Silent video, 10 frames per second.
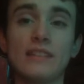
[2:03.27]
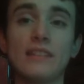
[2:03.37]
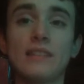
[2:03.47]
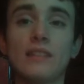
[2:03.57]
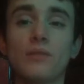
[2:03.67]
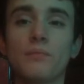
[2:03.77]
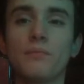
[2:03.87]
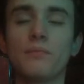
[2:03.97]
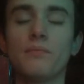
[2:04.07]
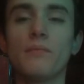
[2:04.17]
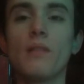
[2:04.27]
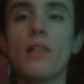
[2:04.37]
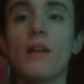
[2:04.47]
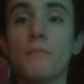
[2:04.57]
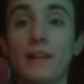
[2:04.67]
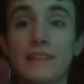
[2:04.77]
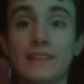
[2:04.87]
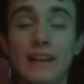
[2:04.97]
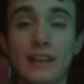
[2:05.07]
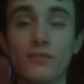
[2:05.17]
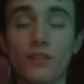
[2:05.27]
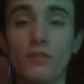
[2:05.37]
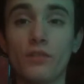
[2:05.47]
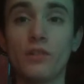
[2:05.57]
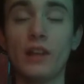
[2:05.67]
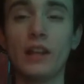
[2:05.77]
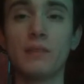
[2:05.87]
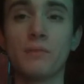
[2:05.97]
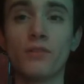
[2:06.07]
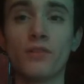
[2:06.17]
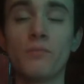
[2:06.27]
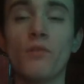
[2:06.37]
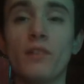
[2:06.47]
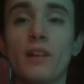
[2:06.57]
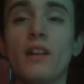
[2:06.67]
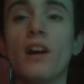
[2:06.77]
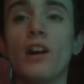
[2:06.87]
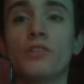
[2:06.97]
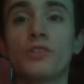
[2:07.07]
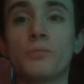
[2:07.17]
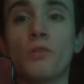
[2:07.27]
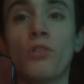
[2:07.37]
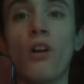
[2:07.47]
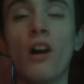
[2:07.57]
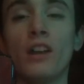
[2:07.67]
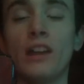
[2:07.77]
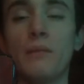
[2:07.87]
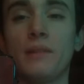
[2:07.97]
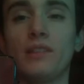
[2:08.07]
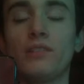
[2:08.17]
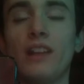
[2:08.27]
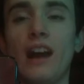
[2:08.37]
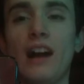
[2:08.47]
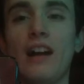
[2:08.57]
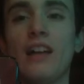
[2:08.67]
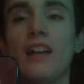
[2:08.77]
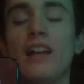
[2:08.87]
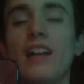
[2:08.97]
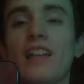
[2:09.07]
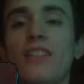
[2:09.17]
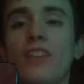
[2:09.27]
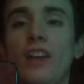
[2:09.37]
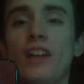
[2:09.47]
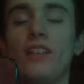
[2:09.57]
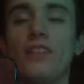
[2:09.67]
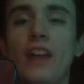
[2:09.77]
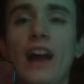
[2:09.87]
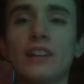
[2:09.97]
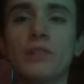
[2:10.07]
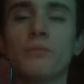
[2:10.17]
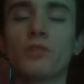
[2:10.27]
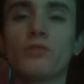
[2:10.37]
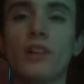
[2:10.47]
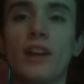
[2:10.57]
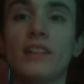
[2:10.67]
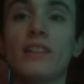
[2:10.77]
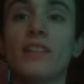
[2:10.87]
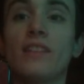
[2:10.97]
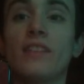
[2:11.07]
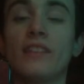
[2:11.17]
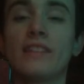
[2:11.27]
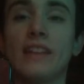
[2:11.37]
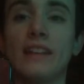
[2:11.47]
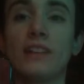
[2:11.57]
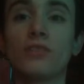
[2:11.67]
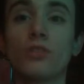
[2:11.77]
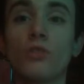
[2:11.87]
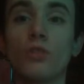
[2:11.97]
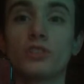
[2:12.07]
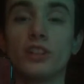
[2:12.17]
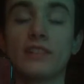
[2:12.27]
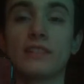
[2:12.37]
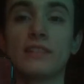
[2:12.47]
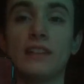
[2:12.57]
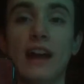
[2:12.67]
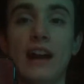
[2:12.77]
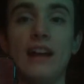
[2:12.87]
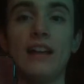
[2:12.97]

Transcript: This is my second favorite Eddie Murphy movie under Mulan. I mean, yeah. The the acting was great. The settings are gorgeous. Yeah.